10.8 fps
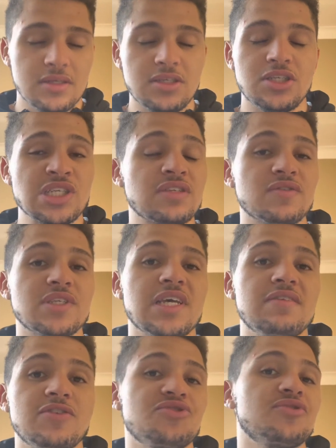just for
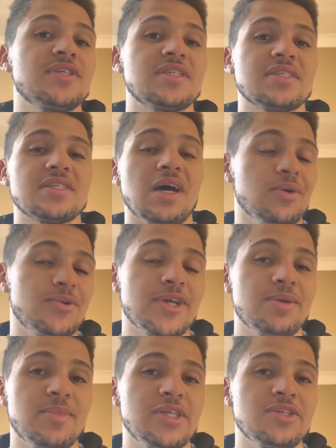safety reasons, I would
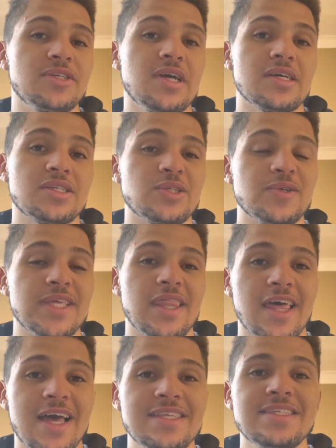recommend you guys doing
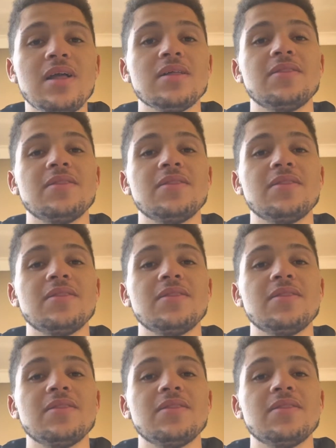that.